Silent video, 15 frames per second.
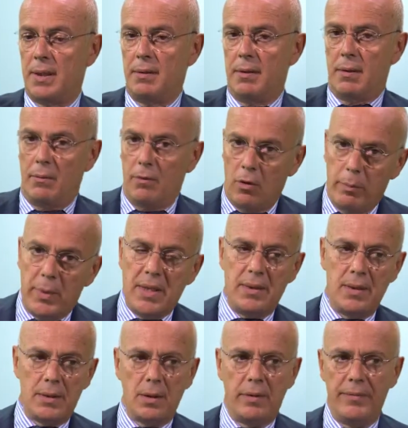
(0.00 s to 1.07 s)
and on the
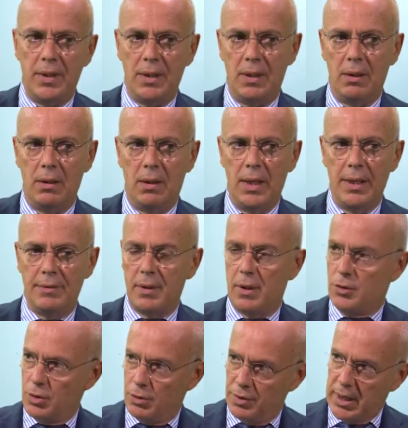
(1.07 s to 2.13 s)
basis of the
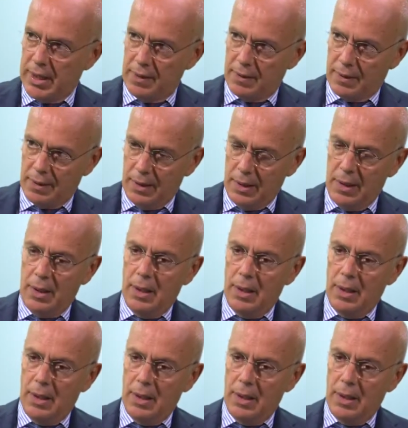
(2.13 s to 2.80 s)
literature data,